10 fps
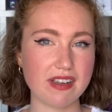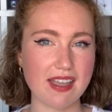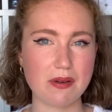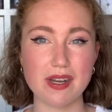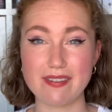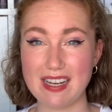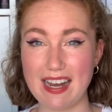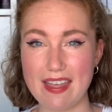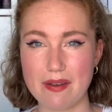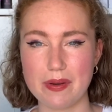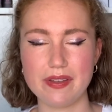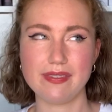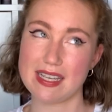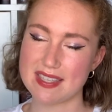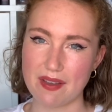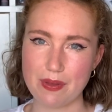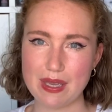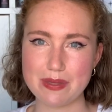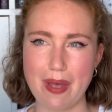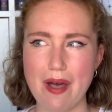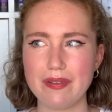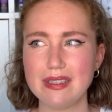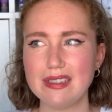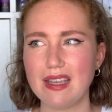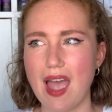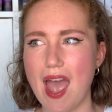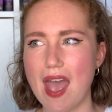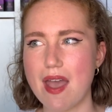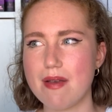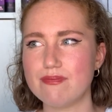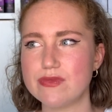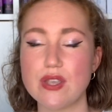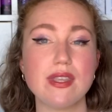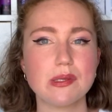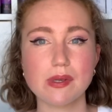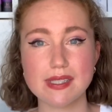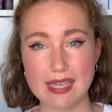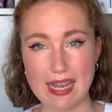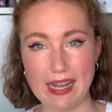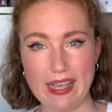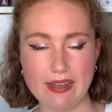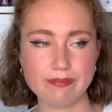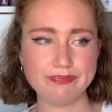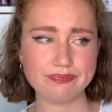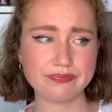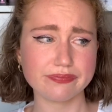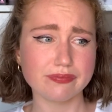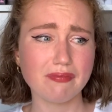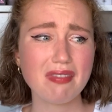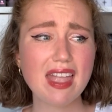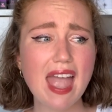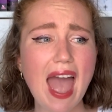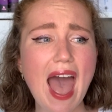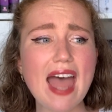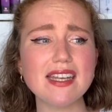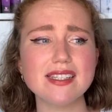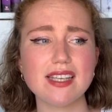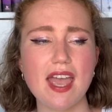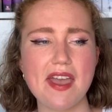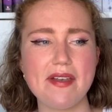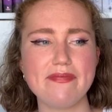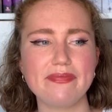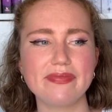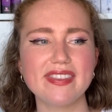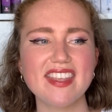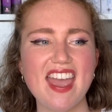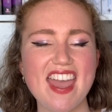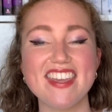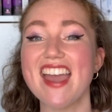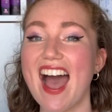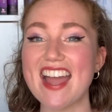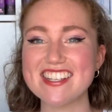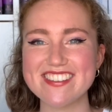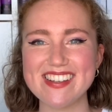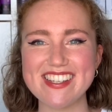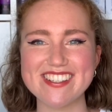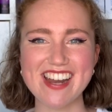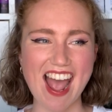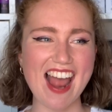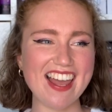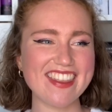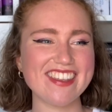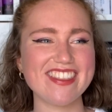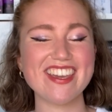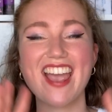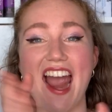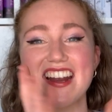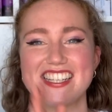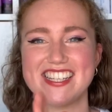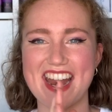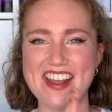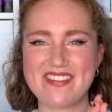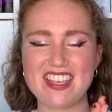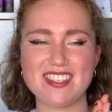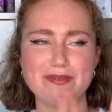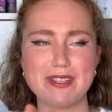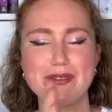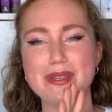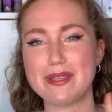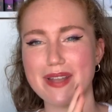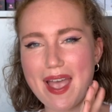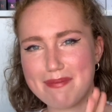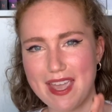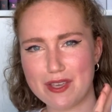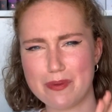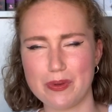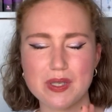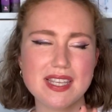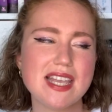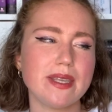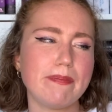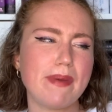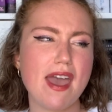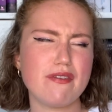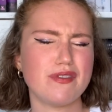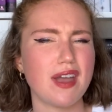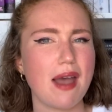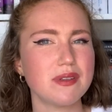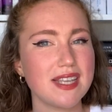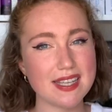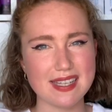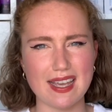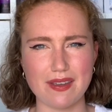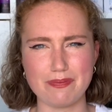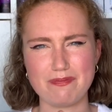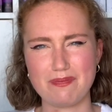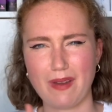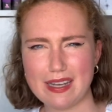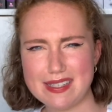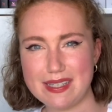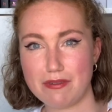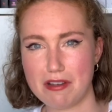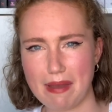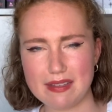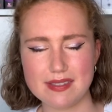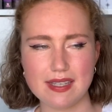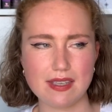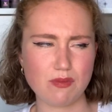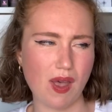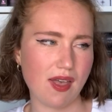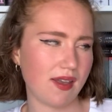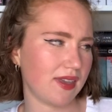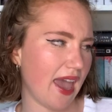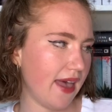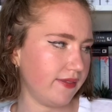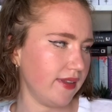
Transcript: read that one, I really like that one, that's sapphic as well. Um, so this one's Achillean. And um, yeah, I just really enjoyed it. I like the, the character dynamics between the like main couple because it is a bit of, I would say it's like a fantasy romance. Well, yeah,